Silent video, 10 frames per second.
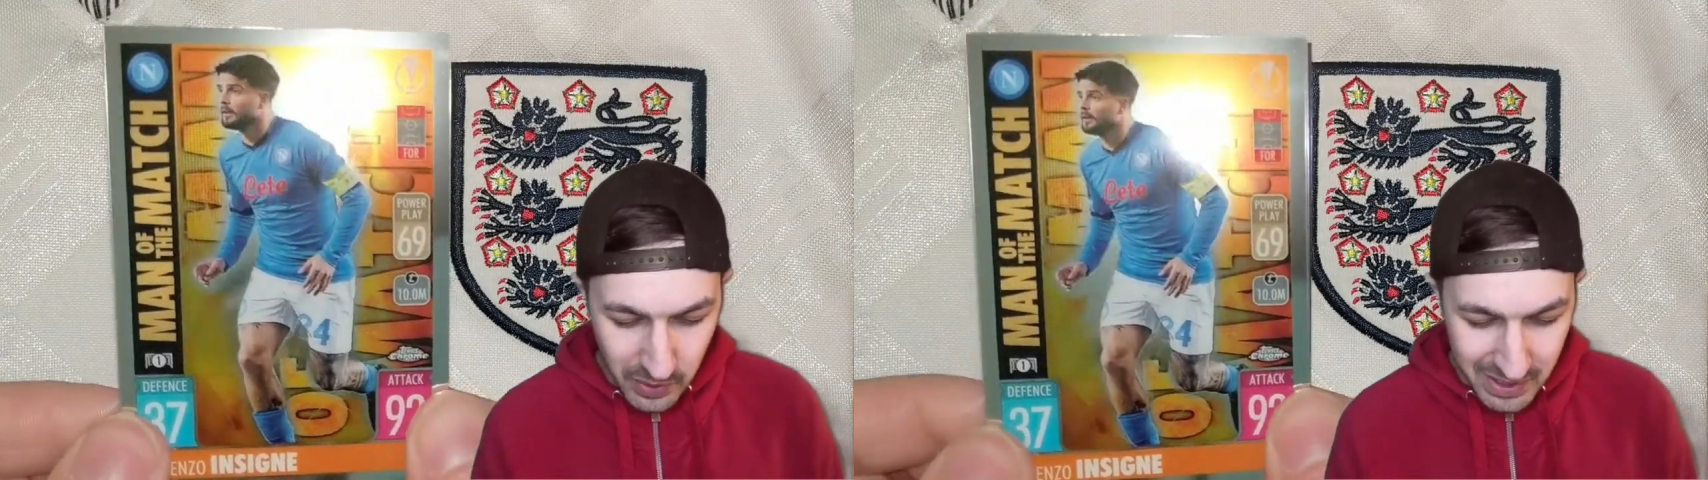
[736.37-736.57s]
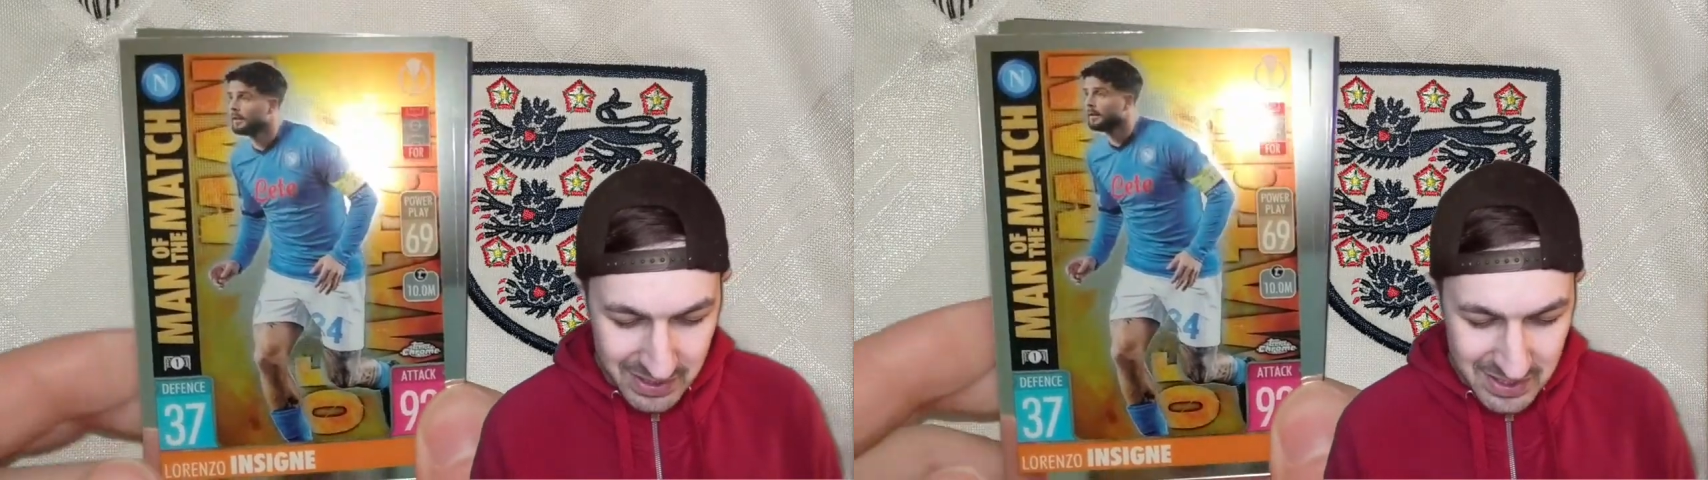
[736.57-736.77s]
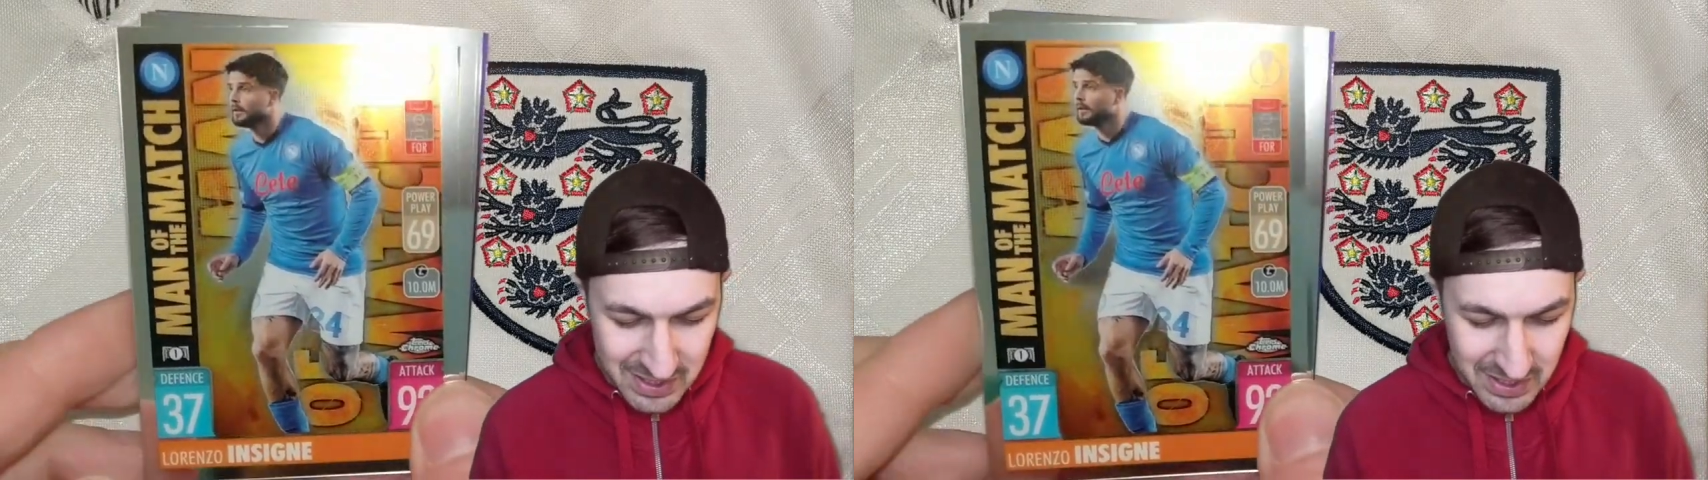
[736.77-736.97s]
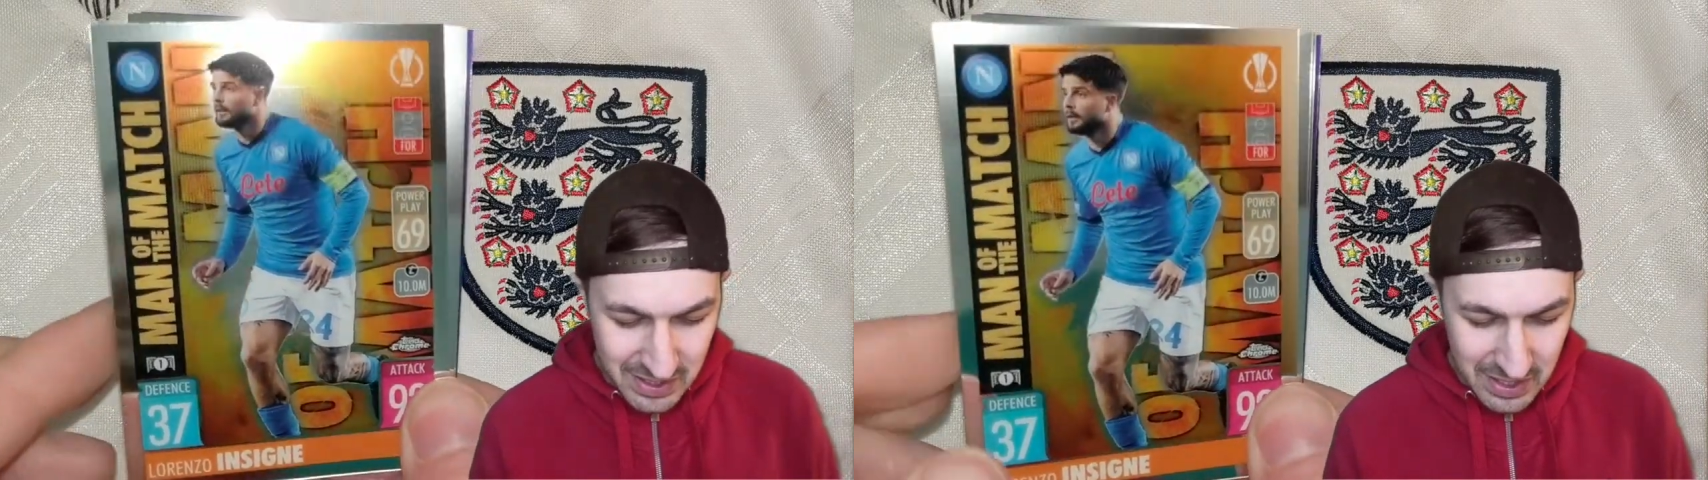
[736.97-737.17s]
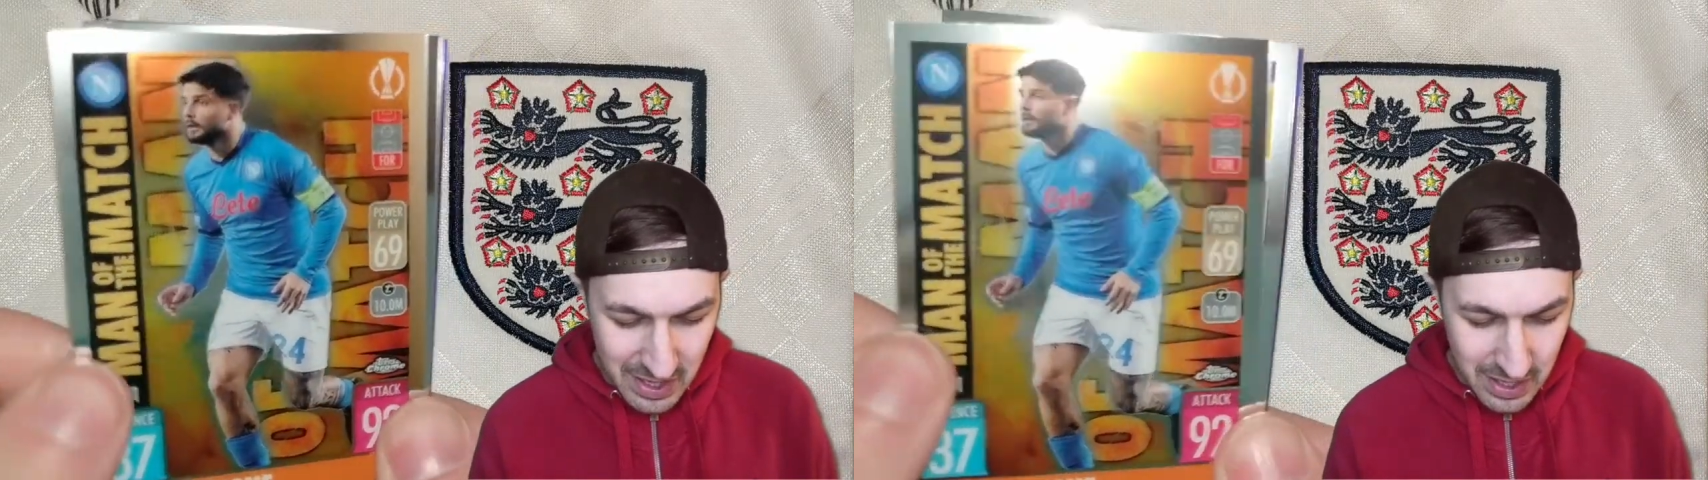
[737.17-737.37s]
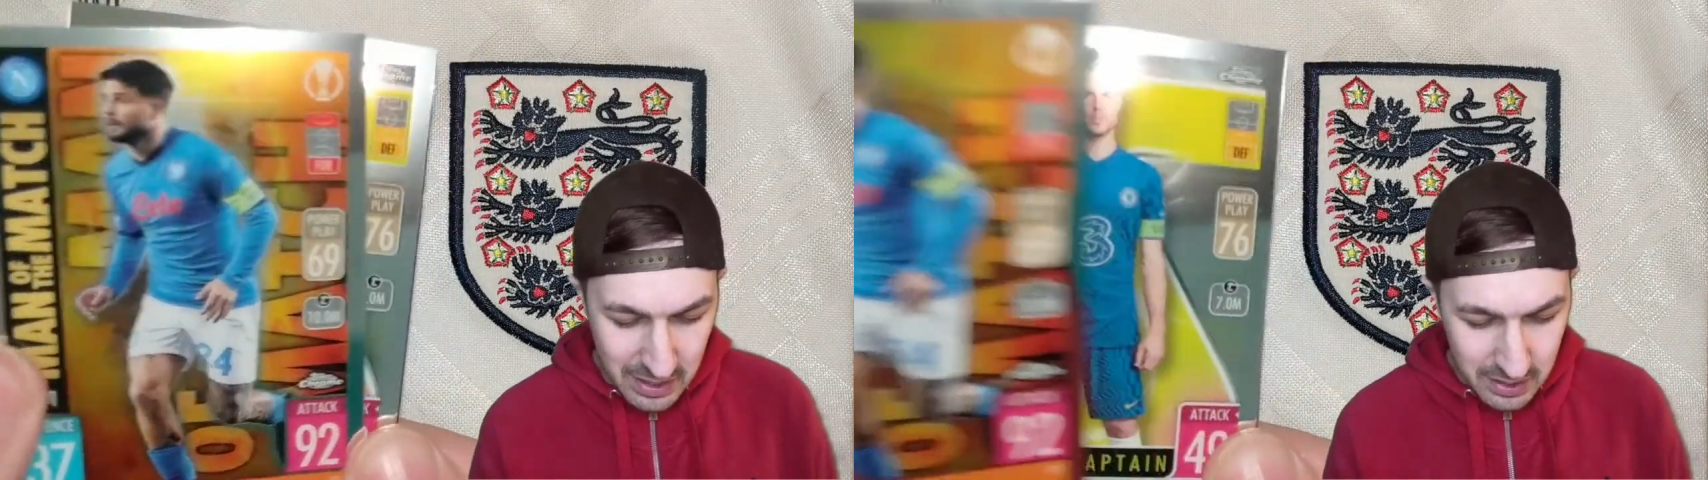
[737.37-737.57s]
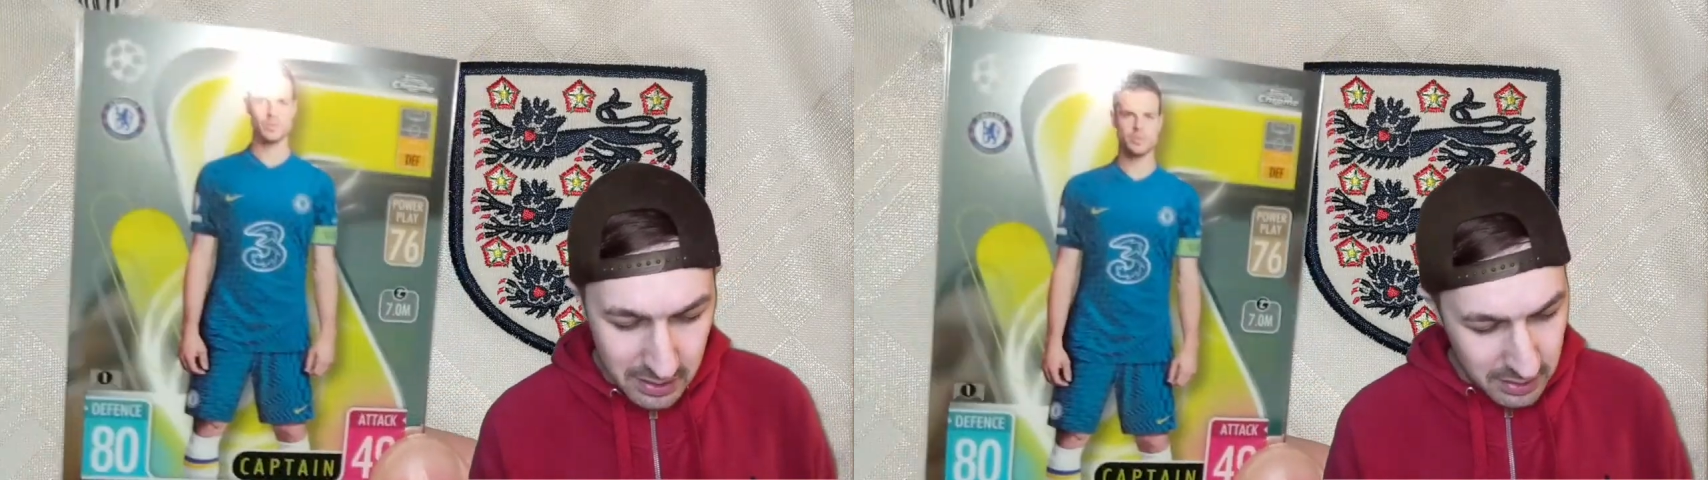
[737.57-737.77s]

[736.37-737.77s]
Insigne.